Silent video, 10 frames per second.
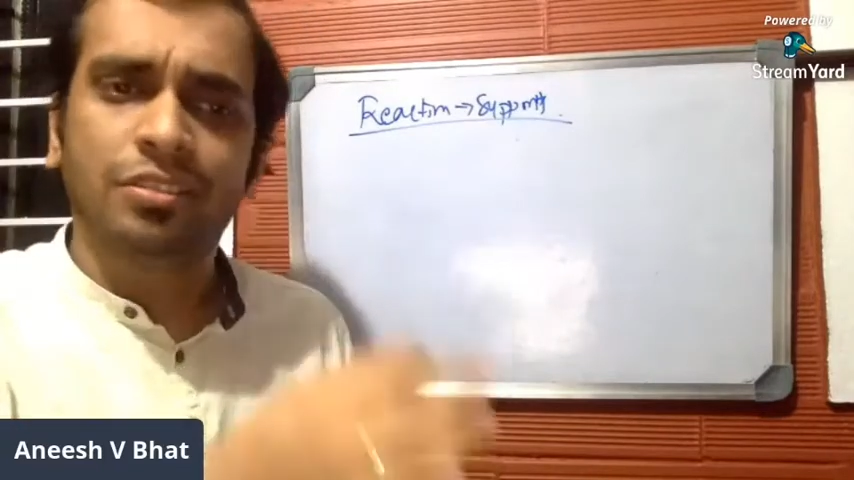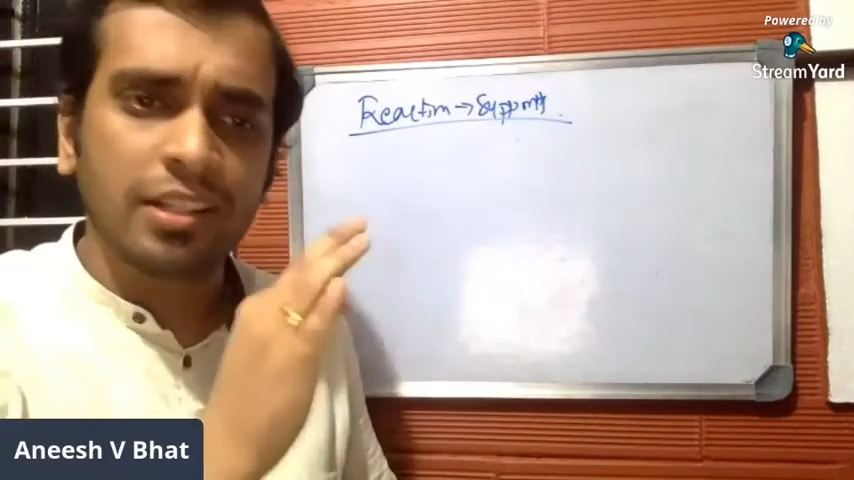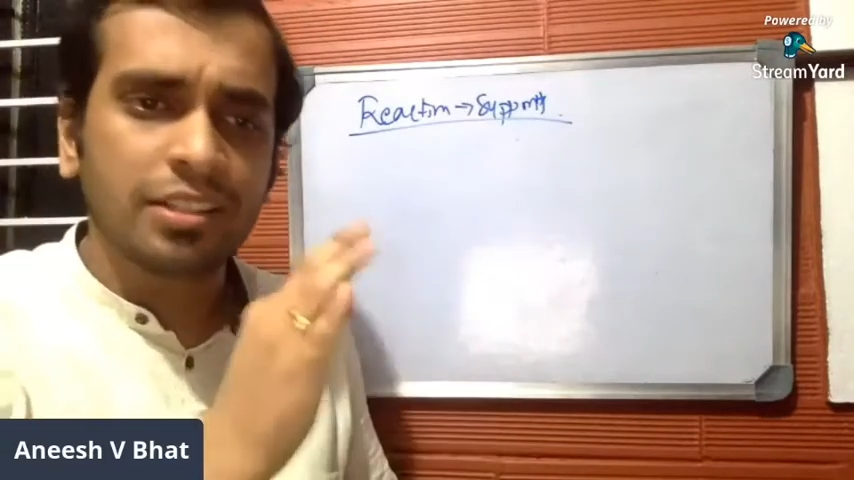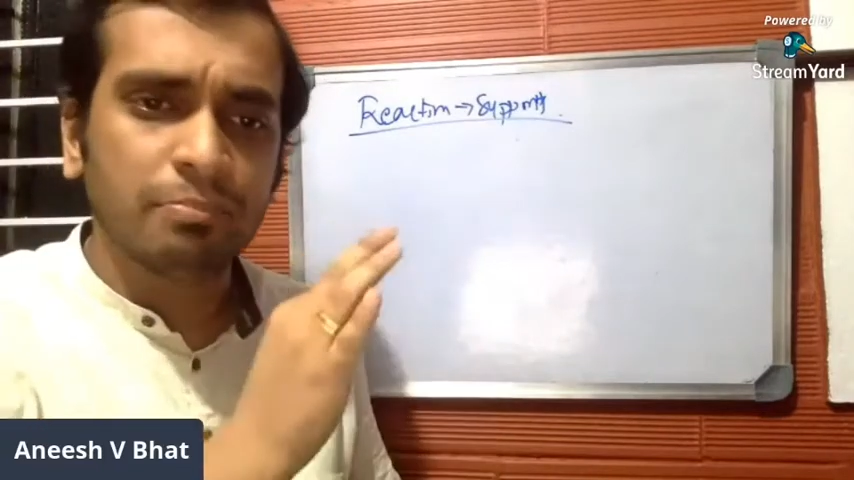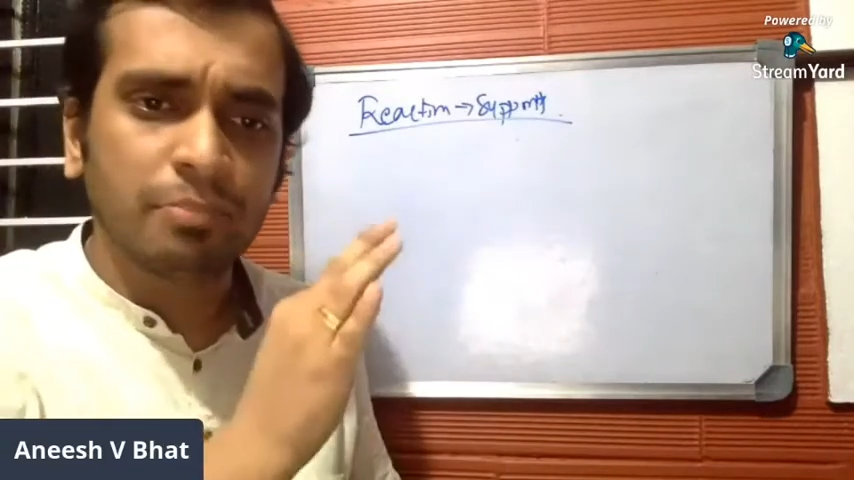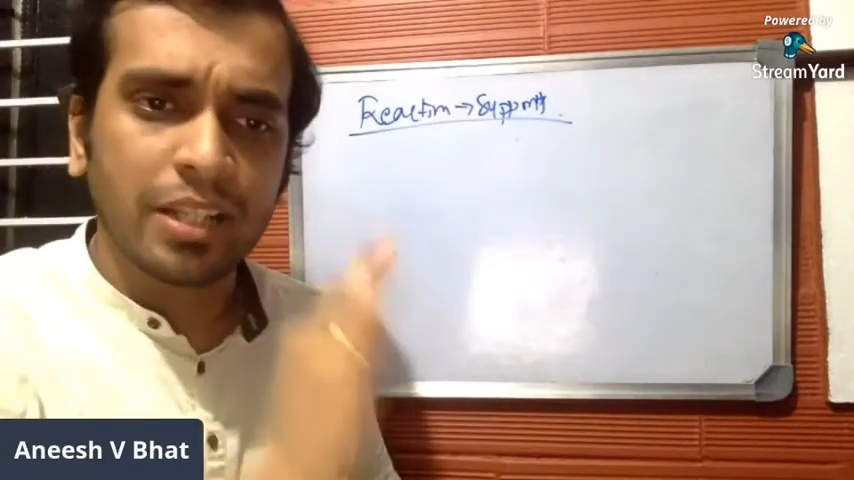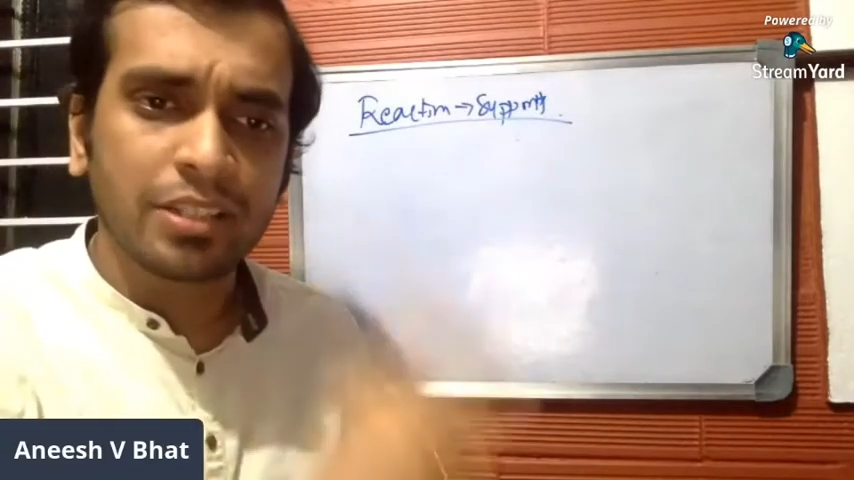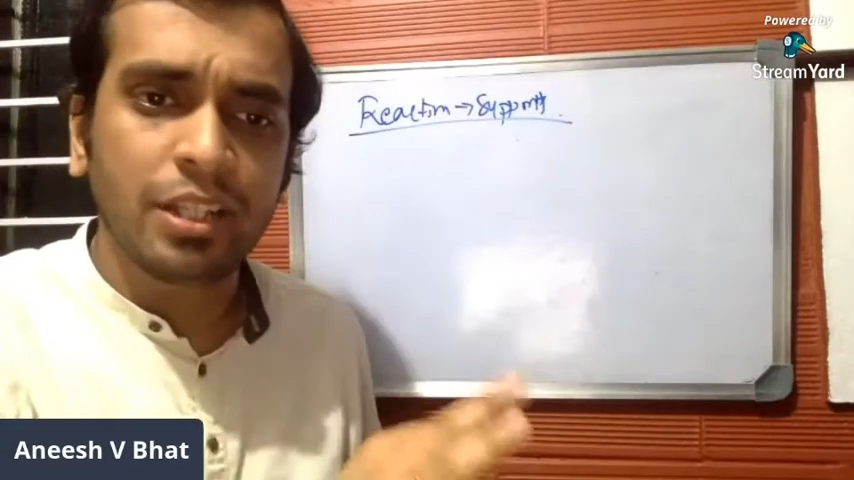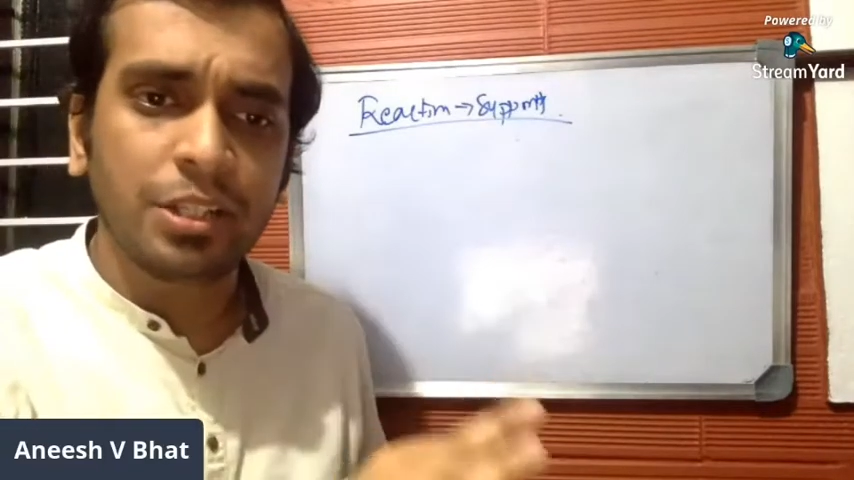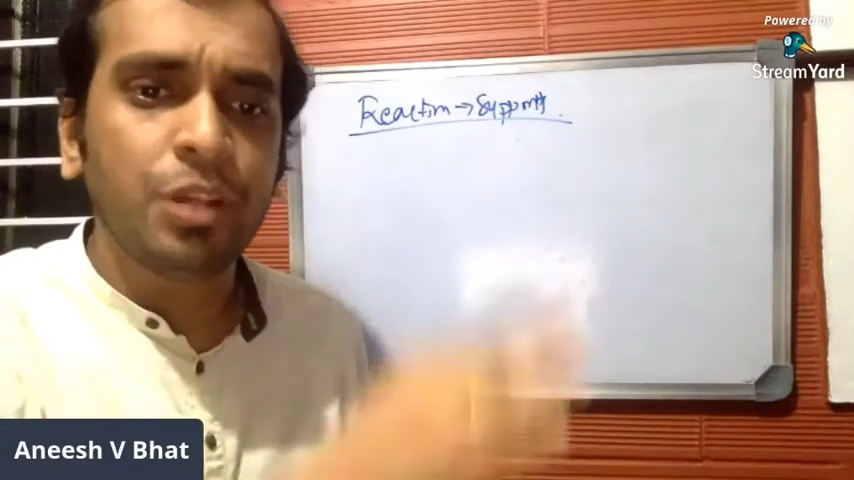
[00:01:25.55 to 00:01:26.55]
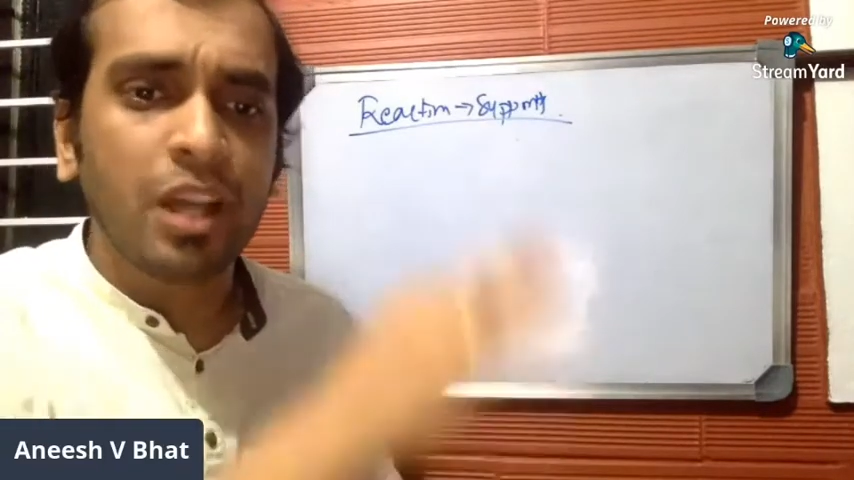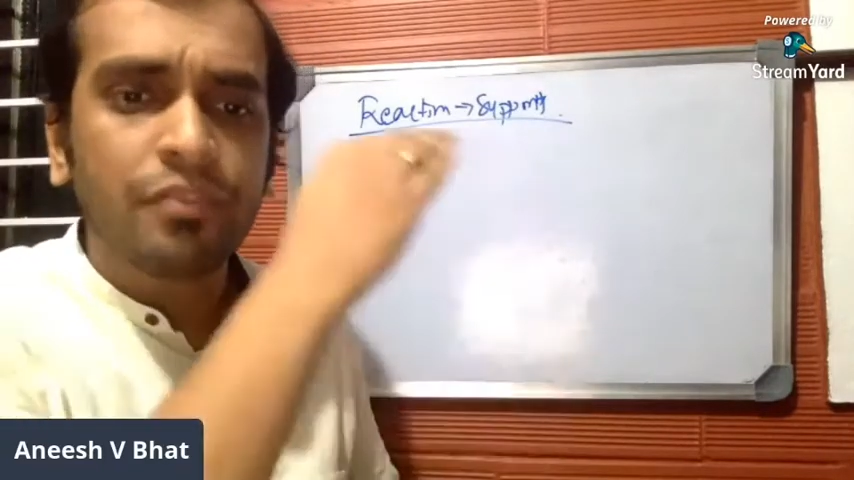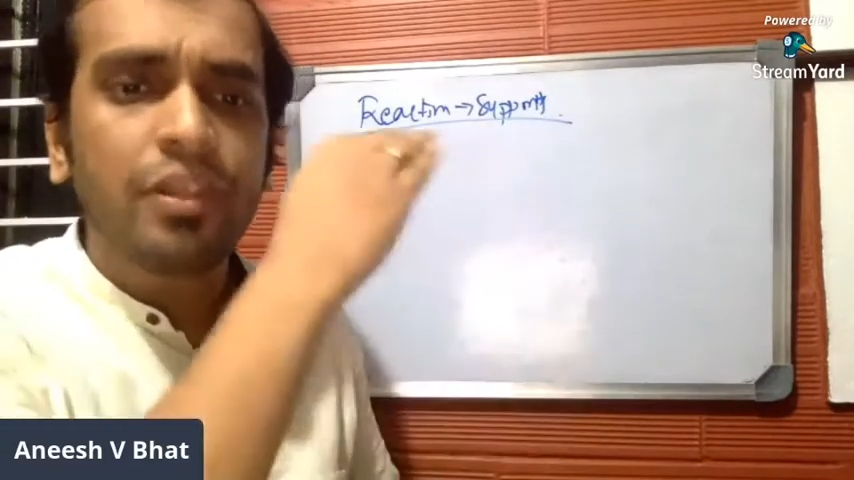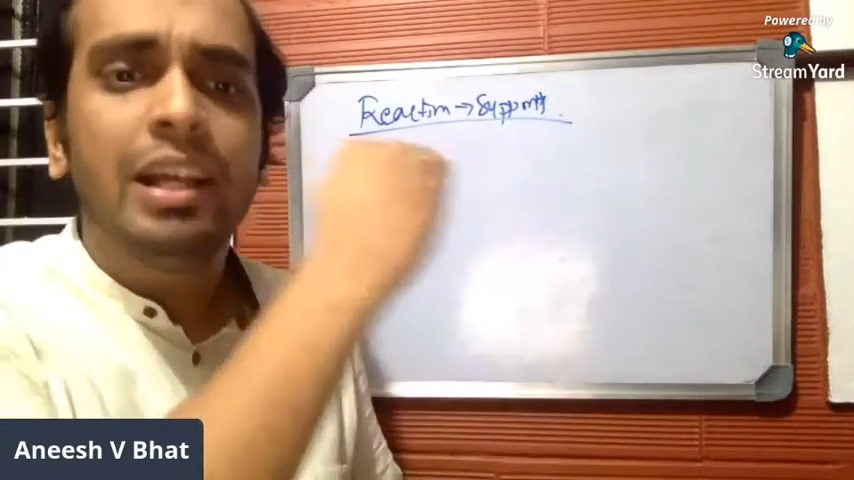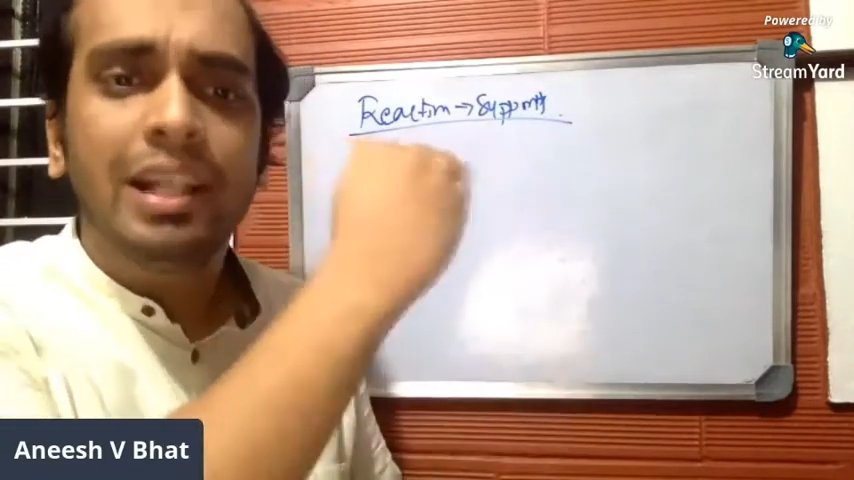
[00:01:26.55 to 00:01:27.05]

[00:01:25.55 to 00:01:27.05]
As simple as that. You have